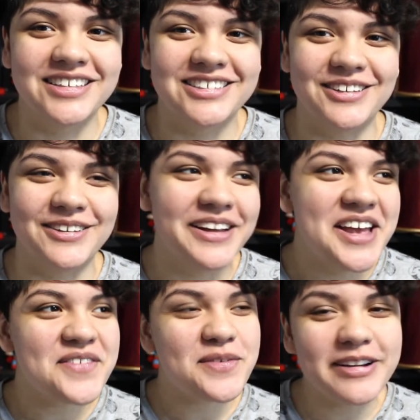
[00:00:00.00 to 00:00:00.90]
So
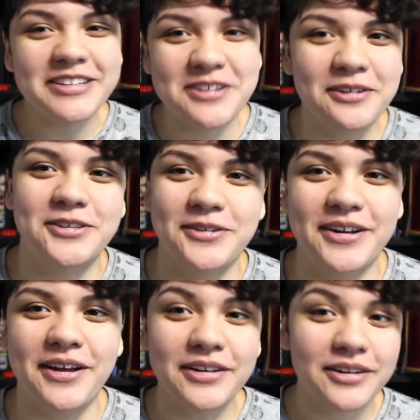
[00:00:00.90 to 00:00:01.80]
if you're being social at
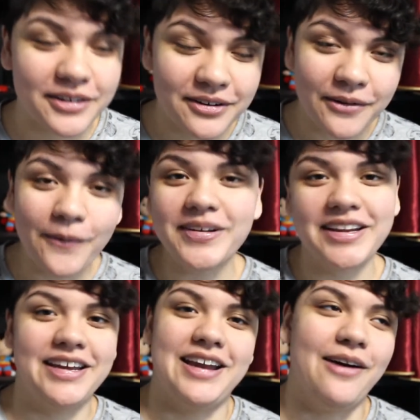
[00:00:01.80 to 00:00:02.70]
all, you're going to
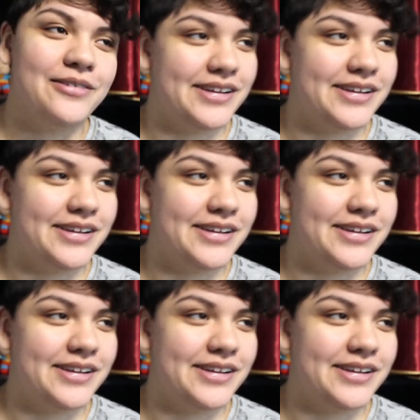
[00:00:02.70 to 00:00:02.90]
eat out.